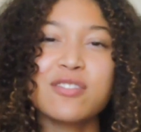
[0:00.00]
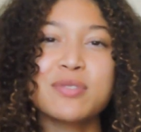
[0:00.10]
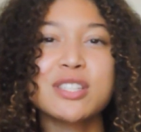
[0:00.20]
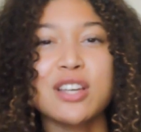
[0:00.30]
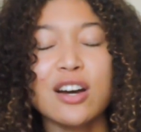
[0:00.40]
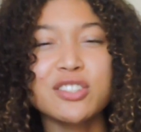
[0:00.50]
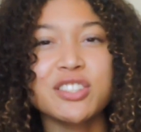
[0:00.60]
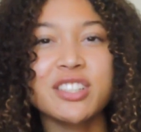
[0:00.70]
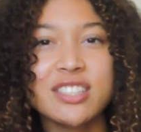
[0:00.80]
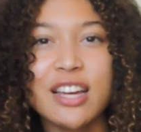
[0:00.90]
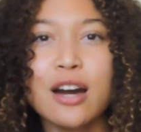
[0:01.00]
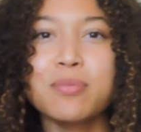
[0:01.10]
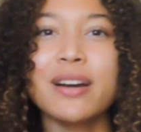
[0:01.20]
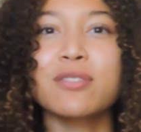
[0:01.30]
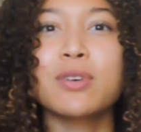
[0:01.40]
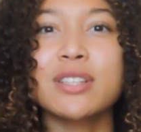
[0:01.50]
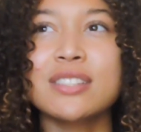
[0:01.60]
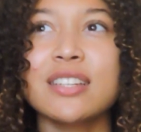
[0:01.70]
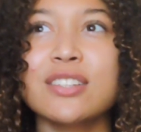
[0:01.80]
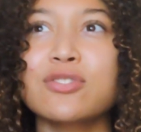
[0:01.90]
of massaging your scalp, I want to
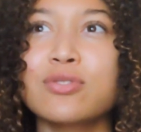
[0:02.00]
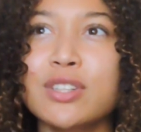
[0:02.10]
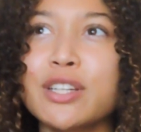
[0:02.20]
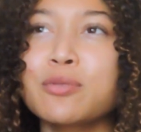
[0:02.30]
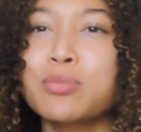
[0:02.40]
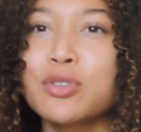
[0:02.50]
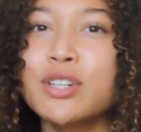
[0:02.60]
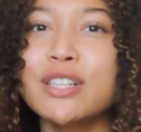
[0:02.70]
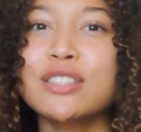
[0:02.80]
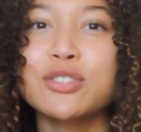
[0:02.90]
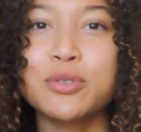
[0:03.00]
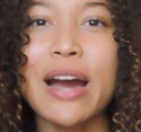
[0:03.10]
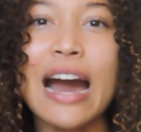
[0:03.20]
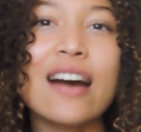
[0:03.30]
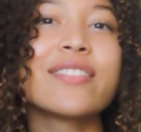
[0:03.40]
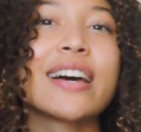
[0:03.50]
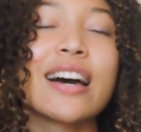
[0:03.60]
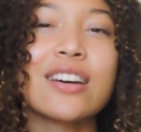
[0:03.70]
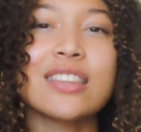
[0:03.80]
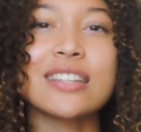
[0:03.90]
say it's really important to have a
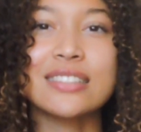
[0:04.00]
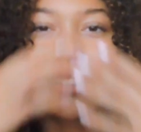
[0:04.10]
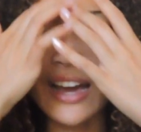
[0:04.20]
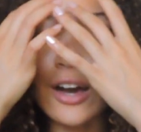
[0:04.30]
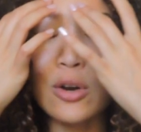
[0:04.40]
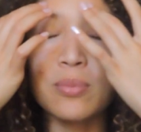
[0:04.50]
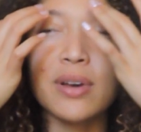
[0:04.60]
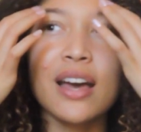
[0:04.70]
healthy scalp.